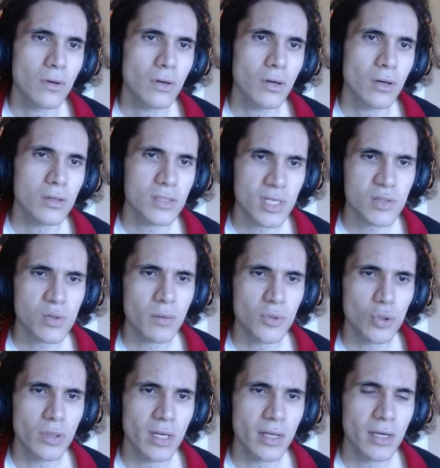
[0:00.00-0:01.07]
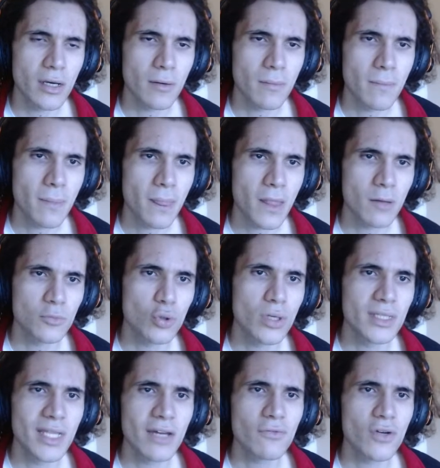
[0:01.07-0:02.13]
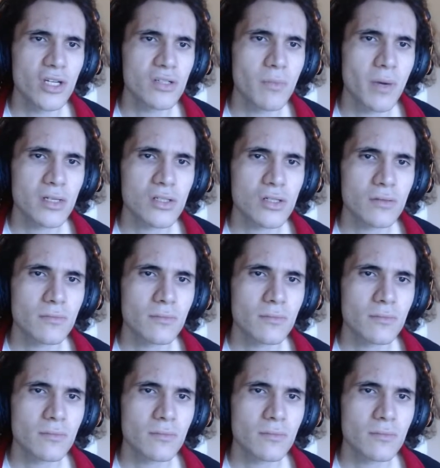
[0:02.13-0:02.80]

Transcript: Because that's what I'm doing in here. I'm doing a day for each match.